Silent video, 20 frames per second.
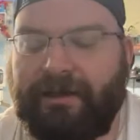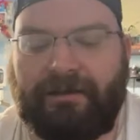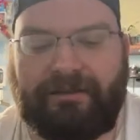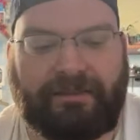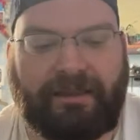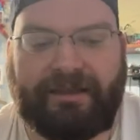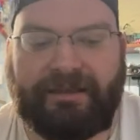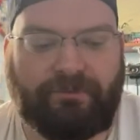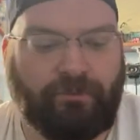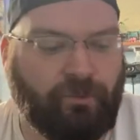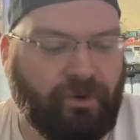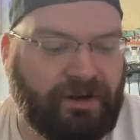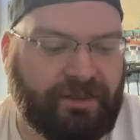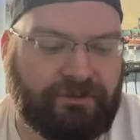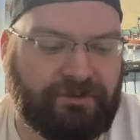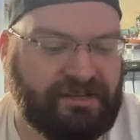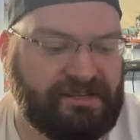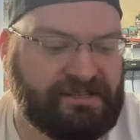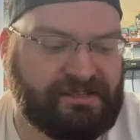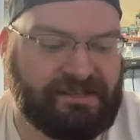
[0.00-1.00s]
Like, one of
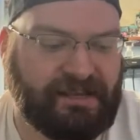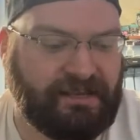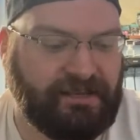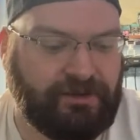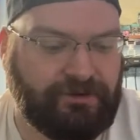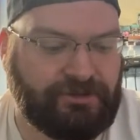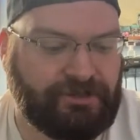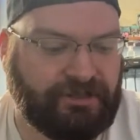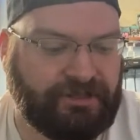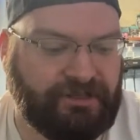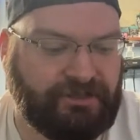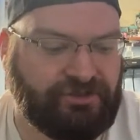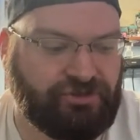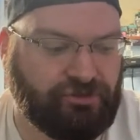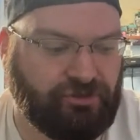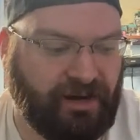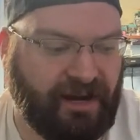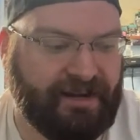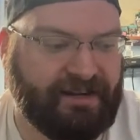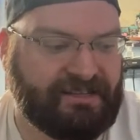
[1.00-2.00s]
the reasons I usually
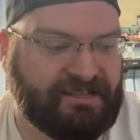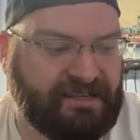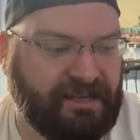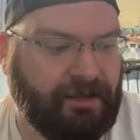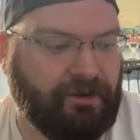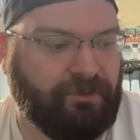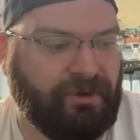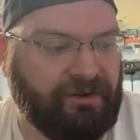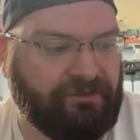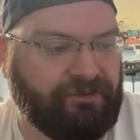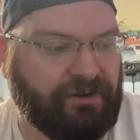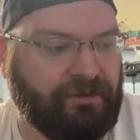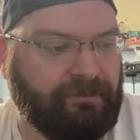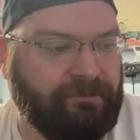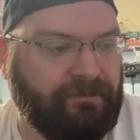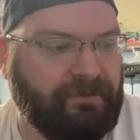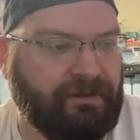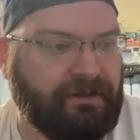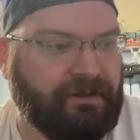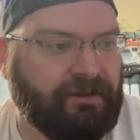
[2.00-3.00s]
try to stay away
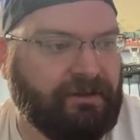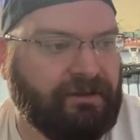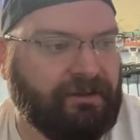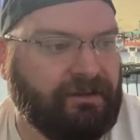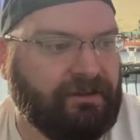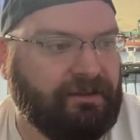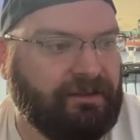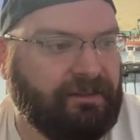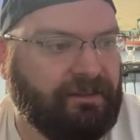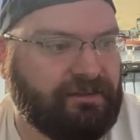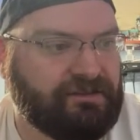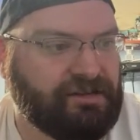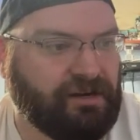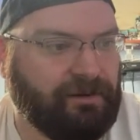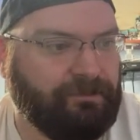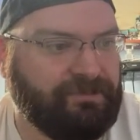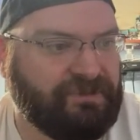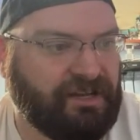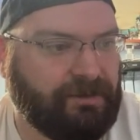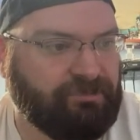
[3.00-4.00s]
from the
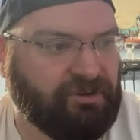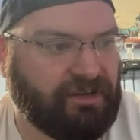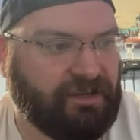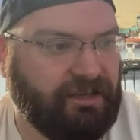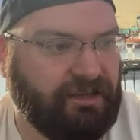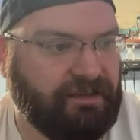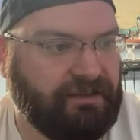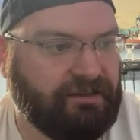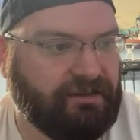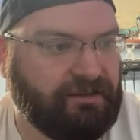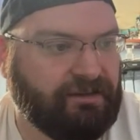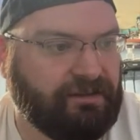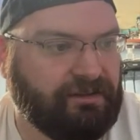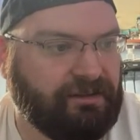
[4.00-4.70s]
term deprecate